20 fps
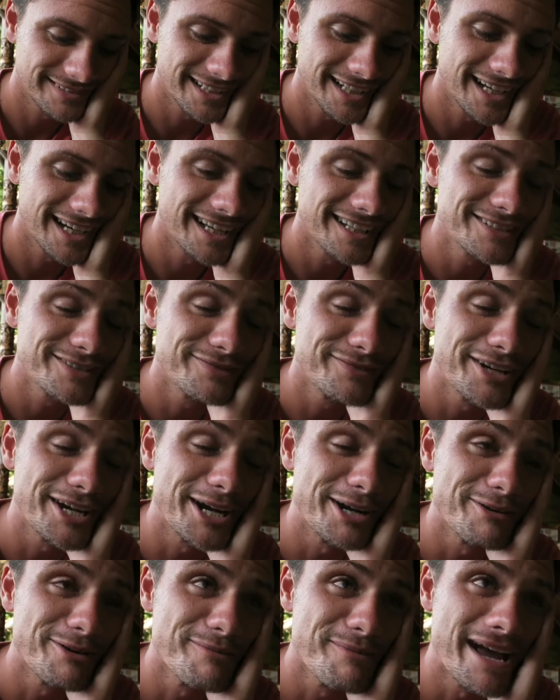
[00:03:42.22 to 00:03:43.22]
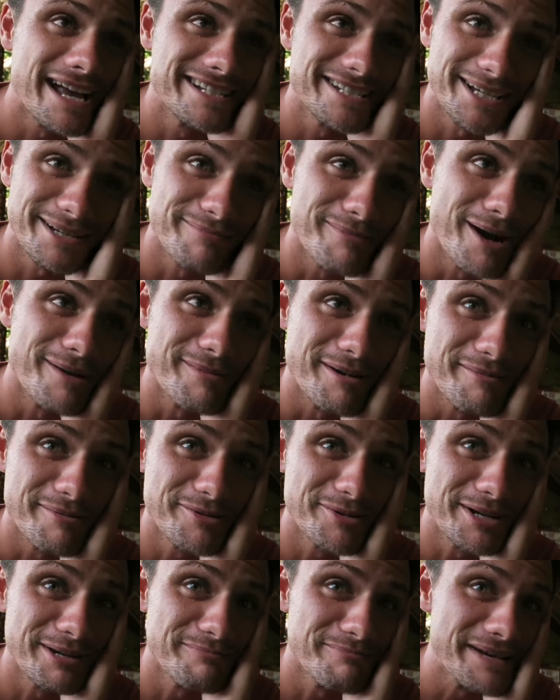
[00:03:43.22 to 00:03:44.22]
Yeah, it's a very romantic moment
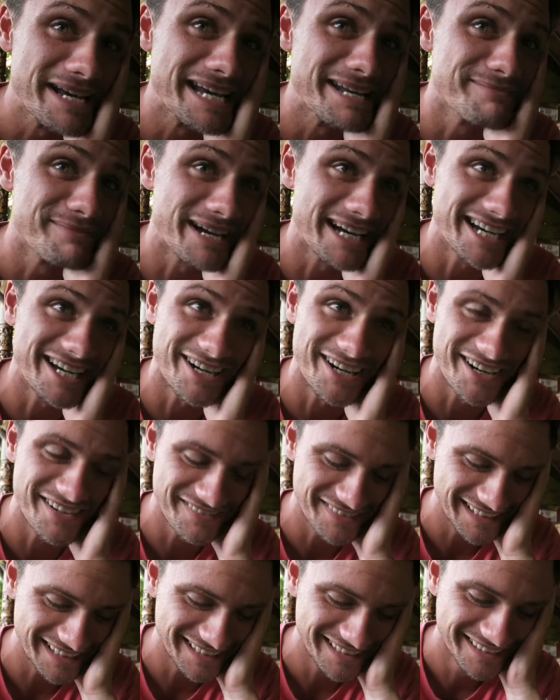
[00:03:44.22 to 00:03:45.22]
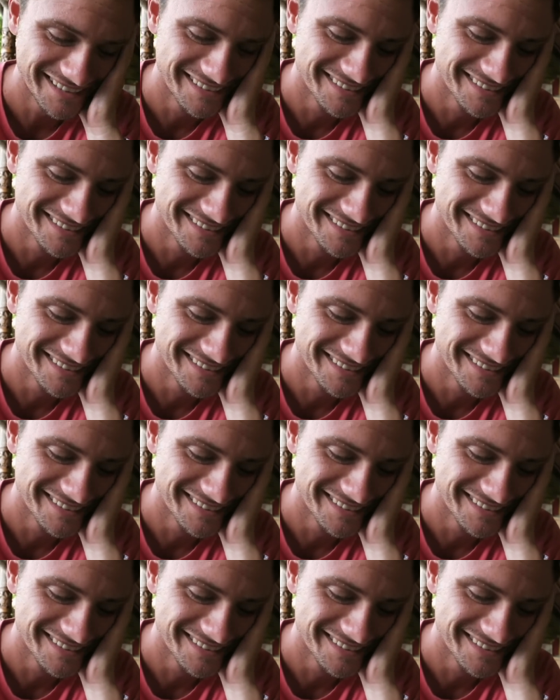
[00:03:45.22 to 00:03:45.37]
between me and that coffee.